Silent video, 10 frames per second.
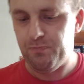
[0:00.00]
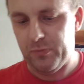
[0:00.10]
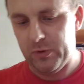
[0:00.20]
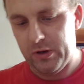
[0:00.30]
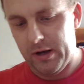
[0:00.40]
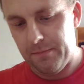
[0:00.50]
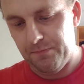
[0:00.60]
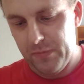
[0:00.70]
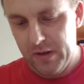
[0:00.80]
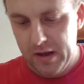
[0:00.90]
Okay.
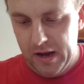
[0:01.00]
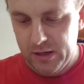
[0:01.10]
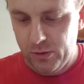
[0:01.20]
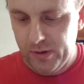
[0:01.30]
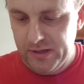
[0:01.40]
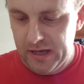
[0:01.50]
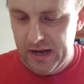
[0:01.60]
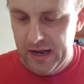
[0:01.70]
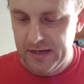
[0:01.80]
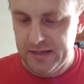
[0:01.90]
It's always that
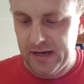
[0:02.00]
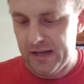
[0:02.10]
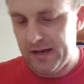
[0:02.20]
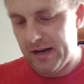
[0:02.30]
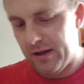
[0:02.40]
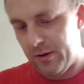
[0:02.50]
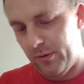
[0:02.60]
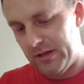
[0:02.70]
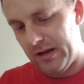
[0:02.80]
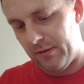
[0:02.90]
case, isn't it? You know, you
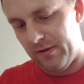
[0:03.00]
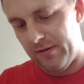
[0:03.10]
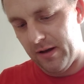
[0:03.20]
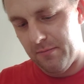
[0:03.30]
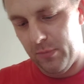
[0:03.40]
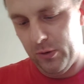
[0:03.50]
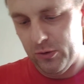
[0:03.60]
always end up with like more